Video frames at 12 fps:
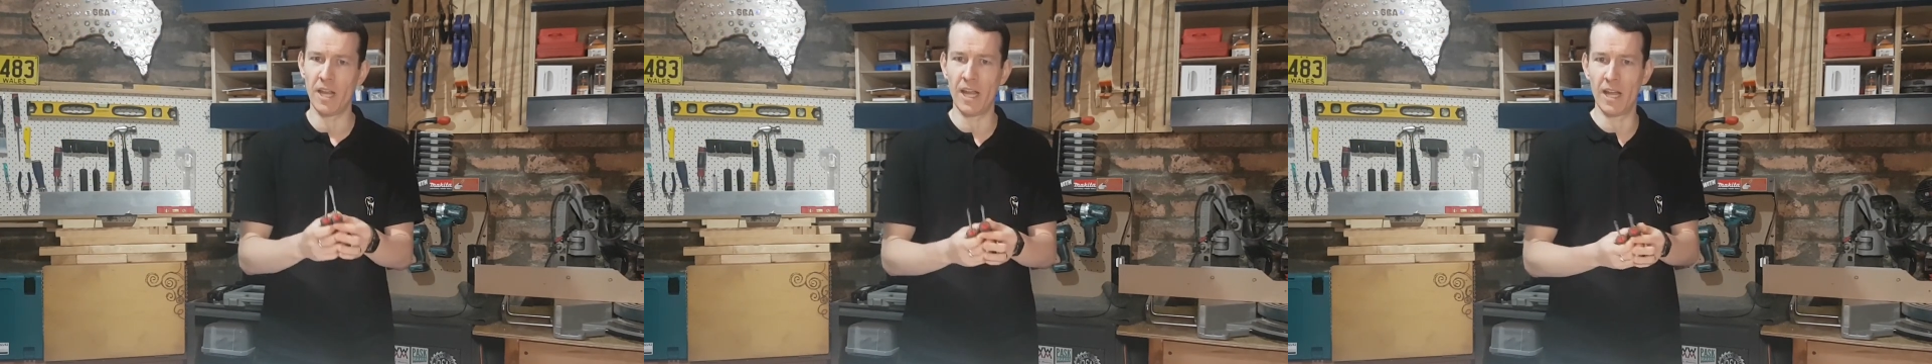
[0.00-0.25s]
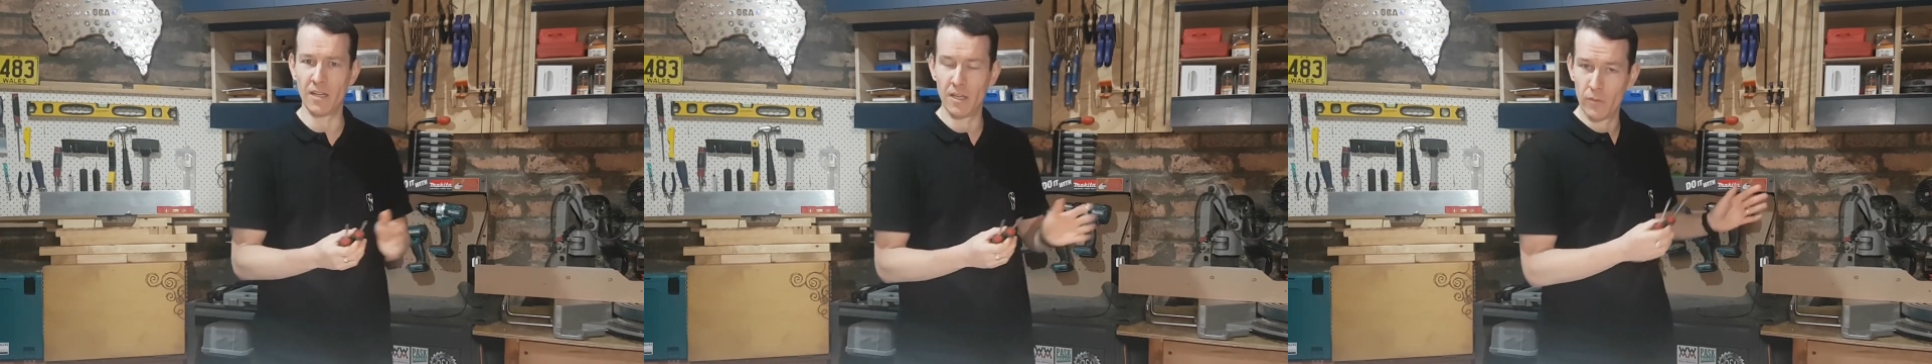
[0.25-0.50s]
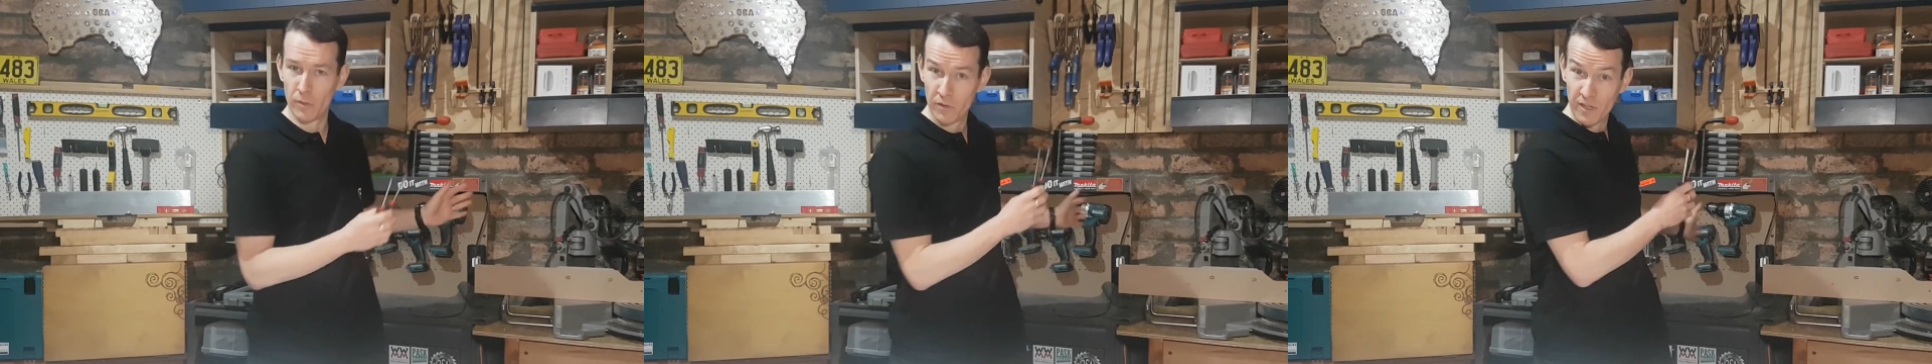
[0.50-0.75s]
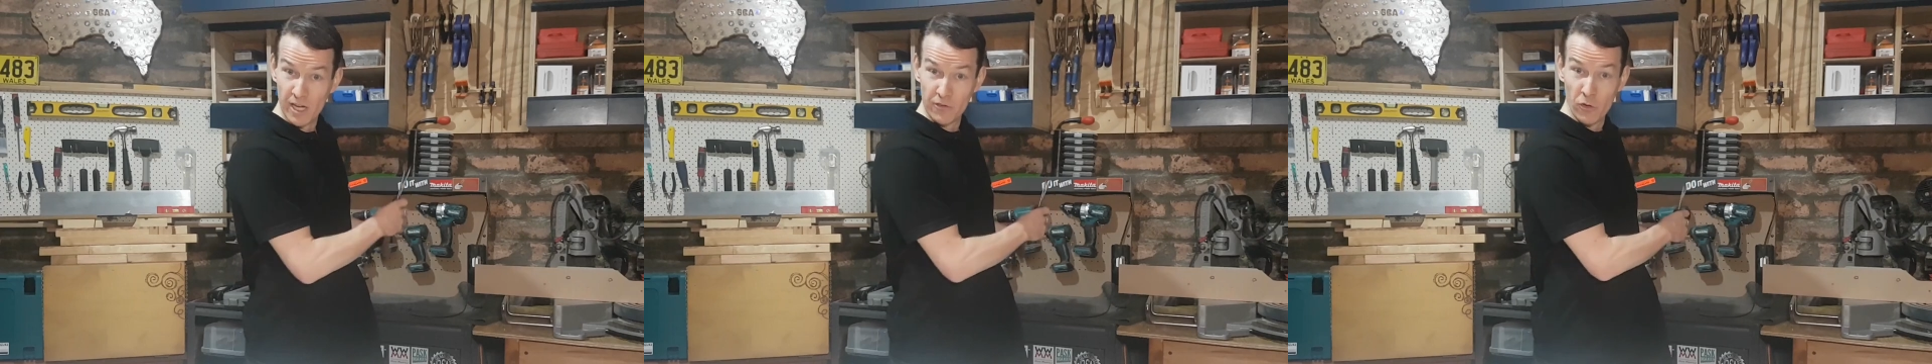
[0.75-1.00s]
handy when we
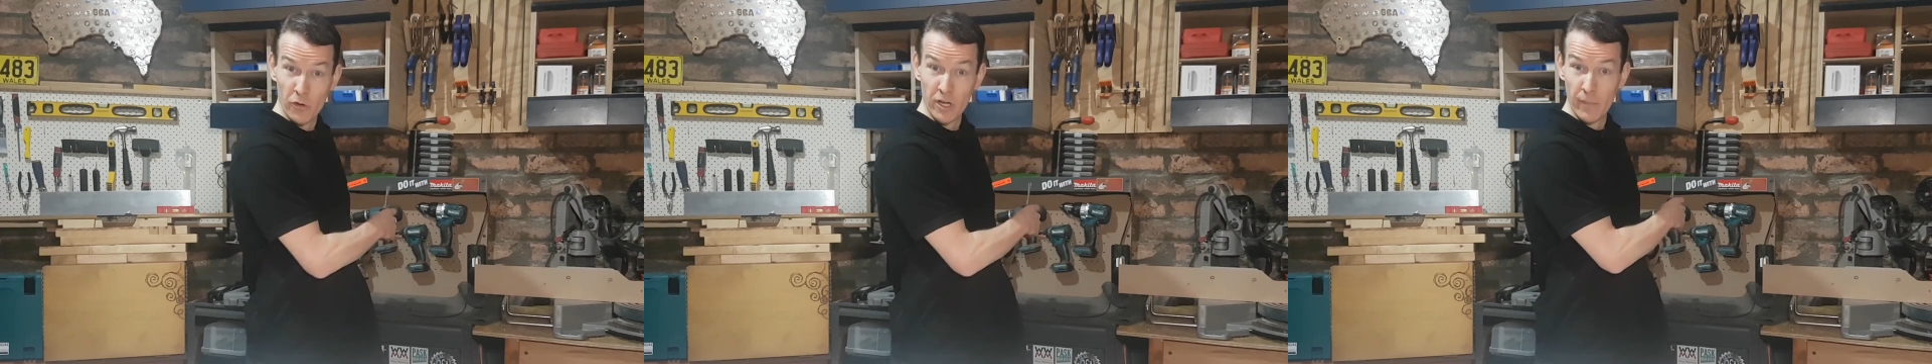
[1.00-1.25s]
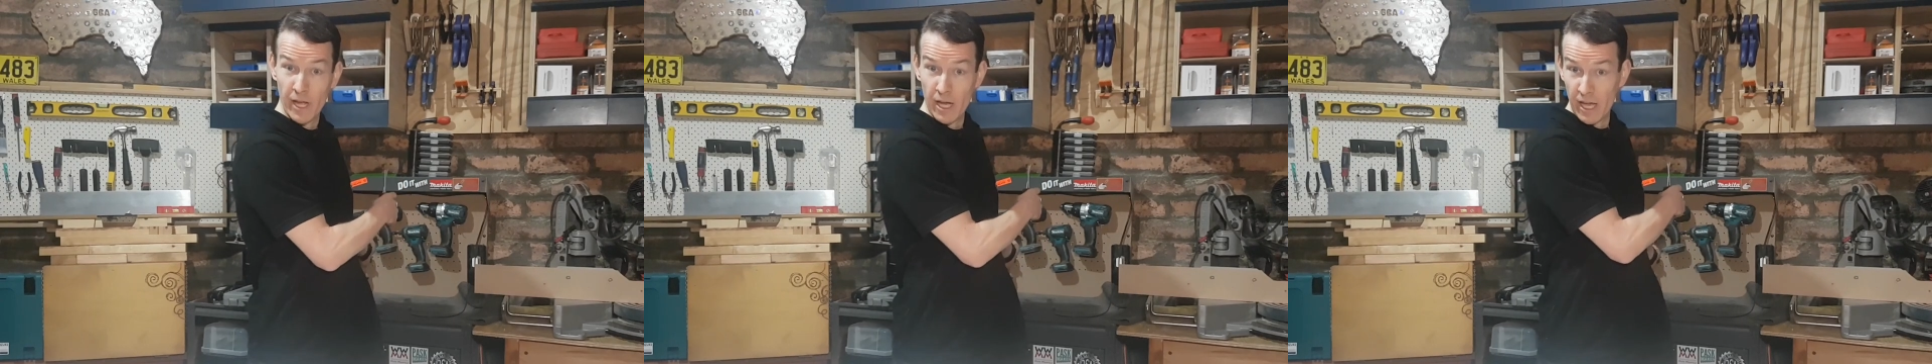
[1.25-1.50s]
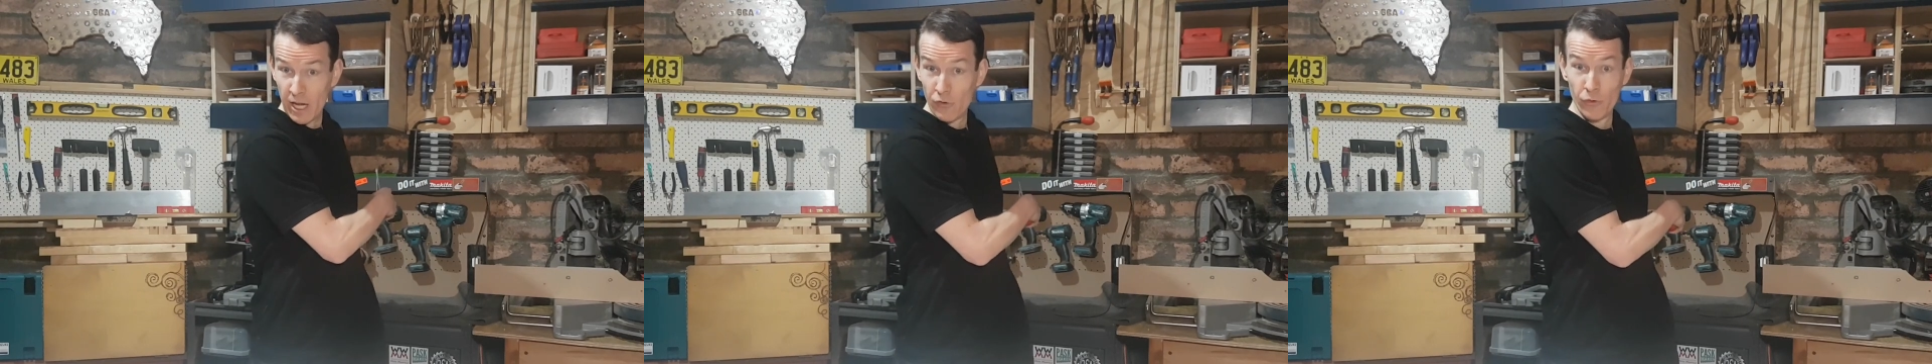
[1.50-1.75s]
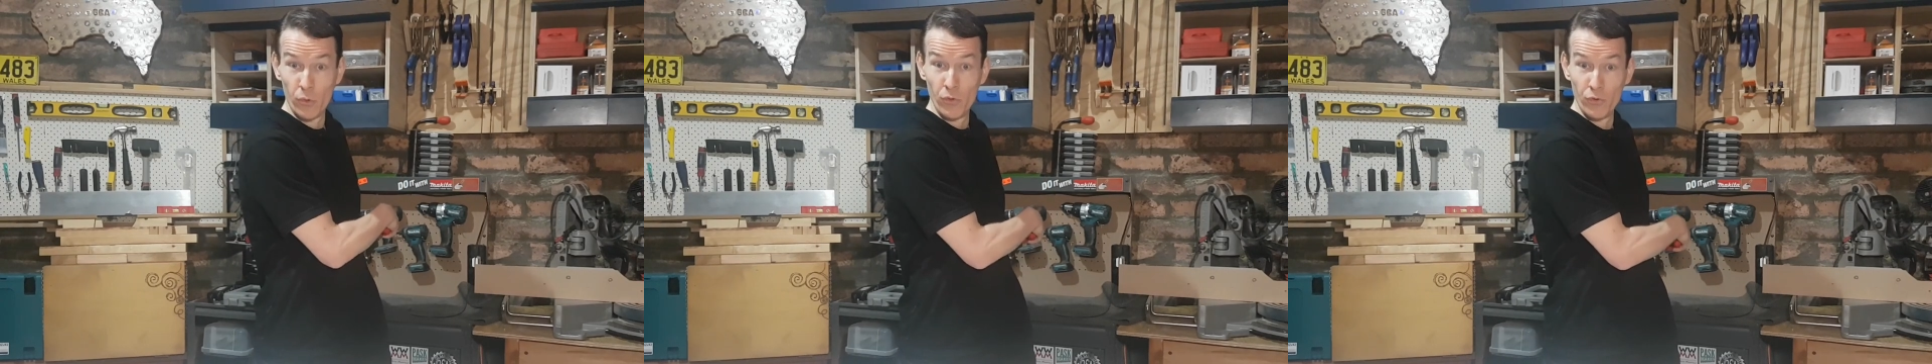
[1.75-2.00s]
start talking about our
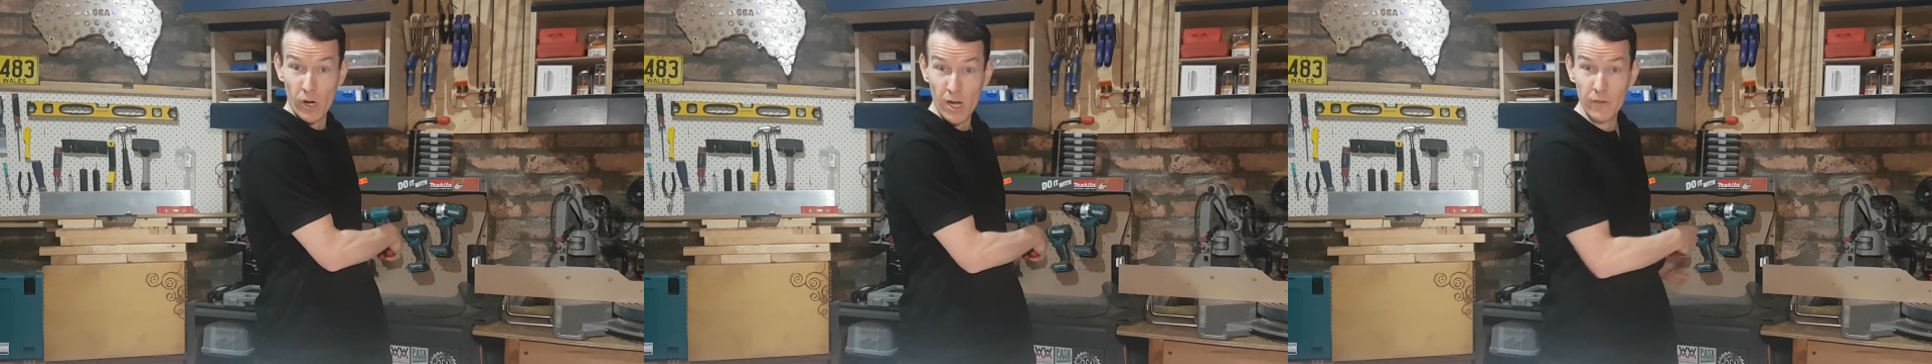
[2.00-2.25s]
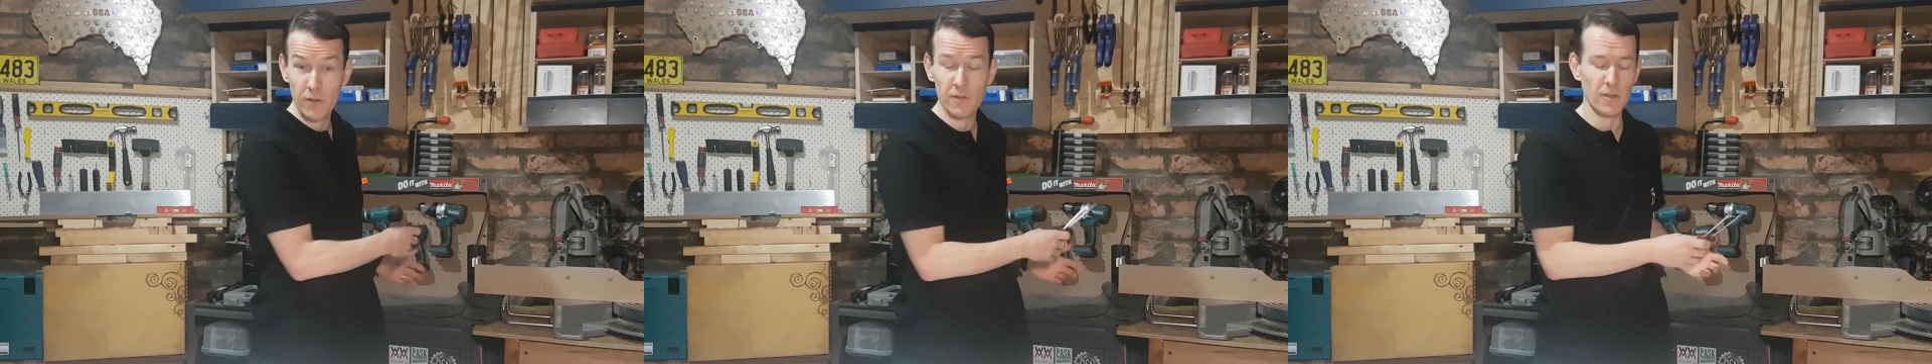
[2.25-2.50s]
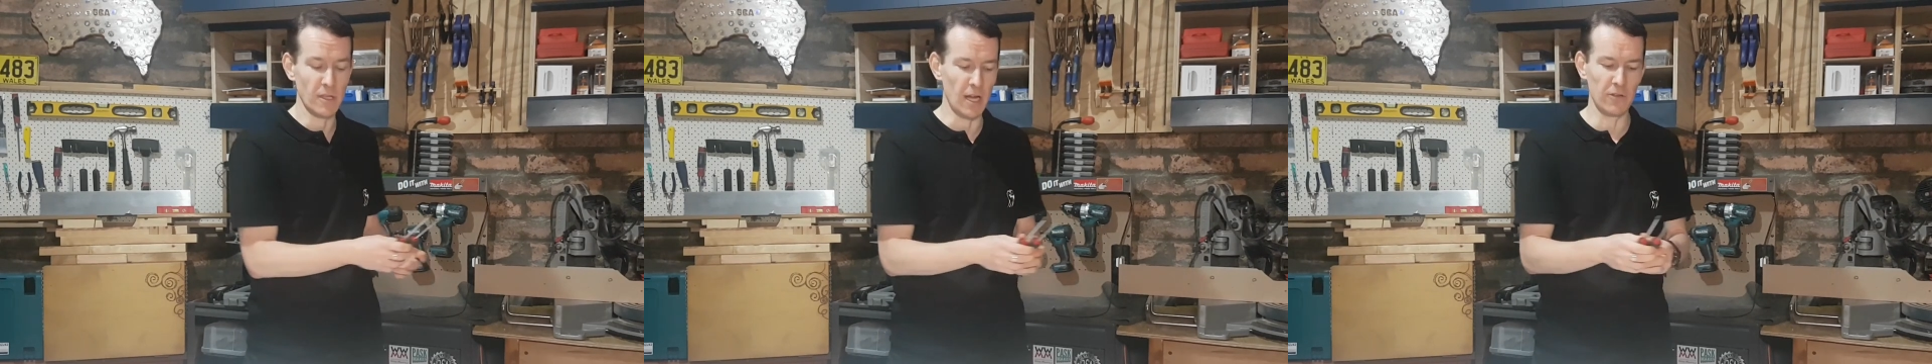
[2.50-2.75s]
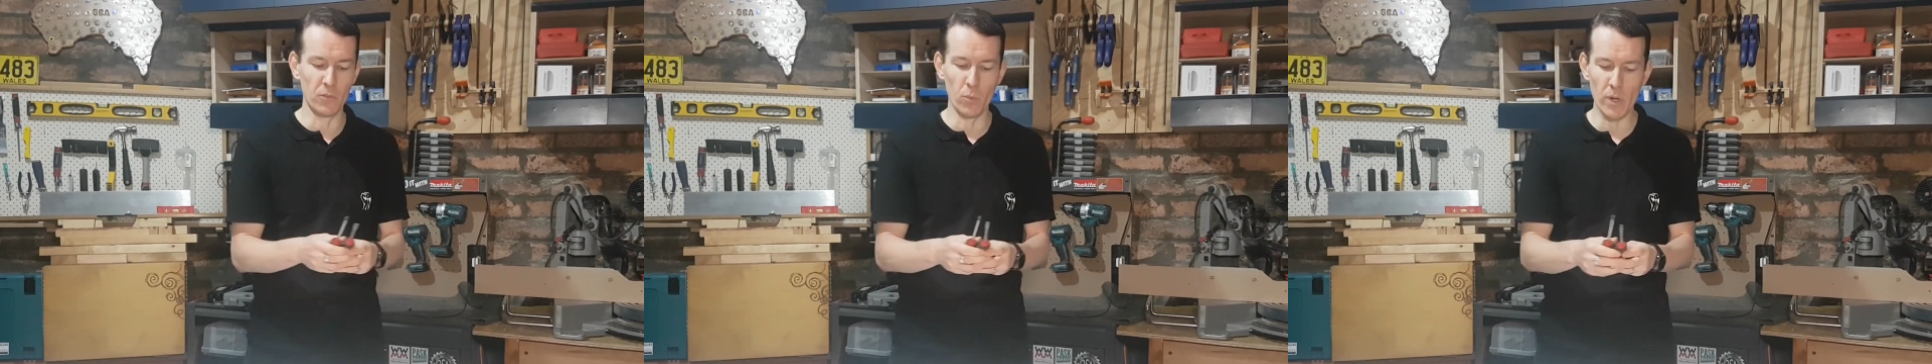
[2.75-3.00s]
drill drivers
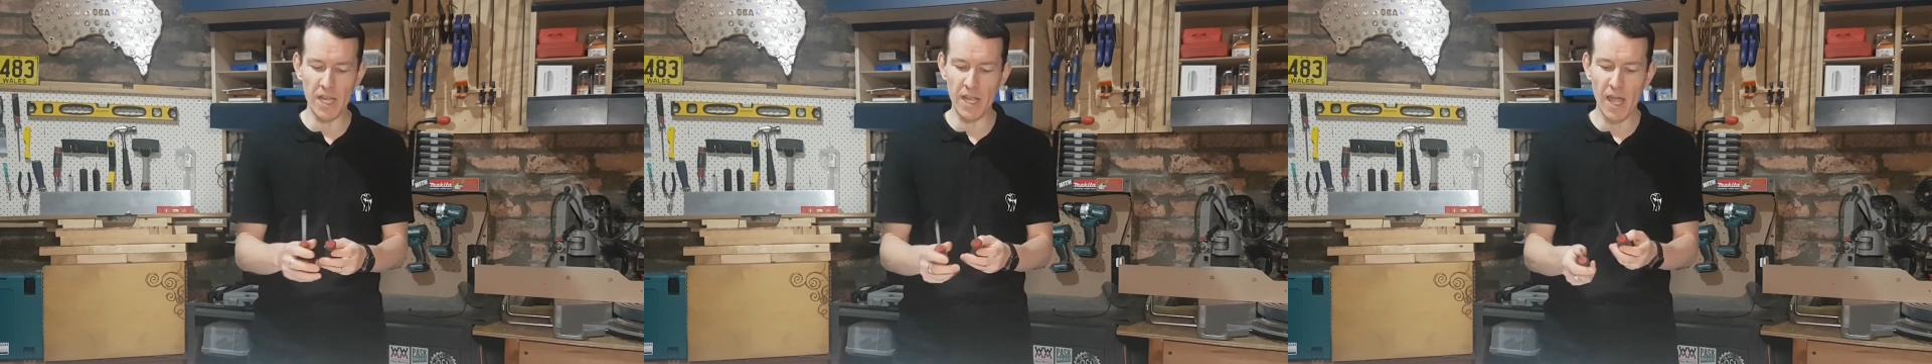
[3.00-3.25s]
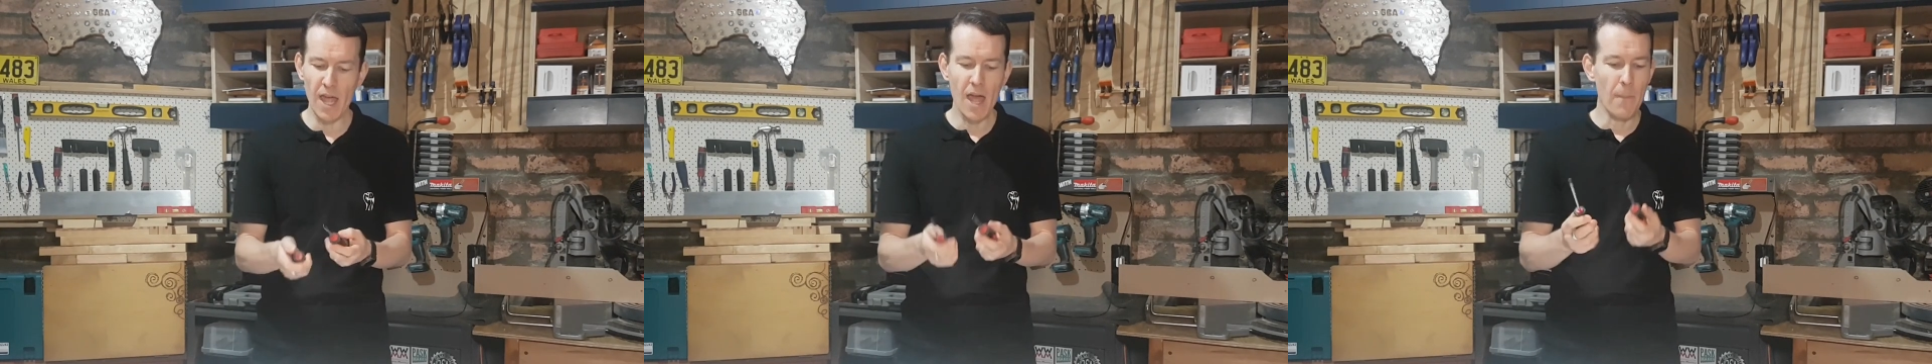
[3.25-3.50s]
next week,